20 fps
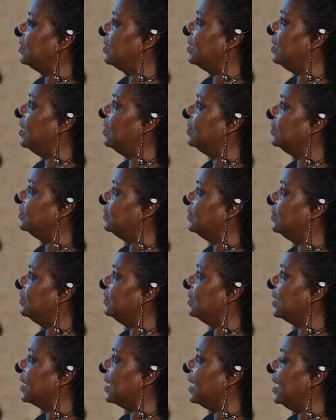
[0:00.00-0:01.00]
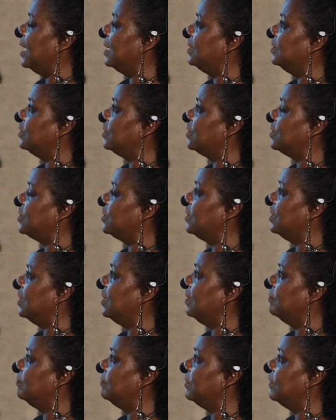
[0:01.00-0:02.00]
color and just
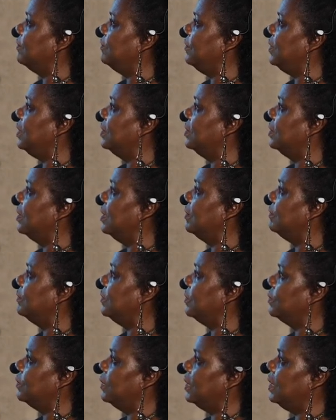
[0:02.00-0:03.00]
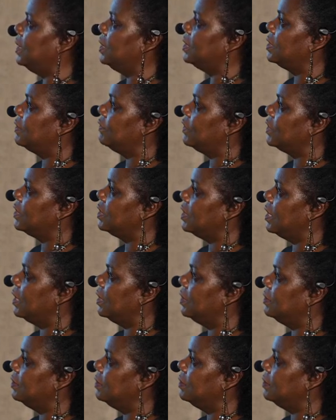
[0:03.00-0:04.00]
um, the feel of the rays of the
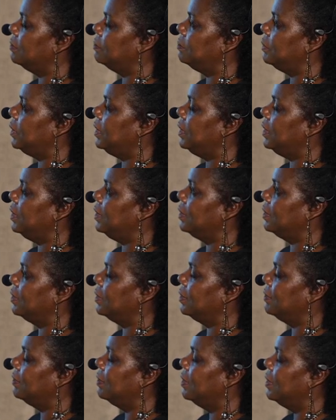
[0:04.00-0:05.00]
sun being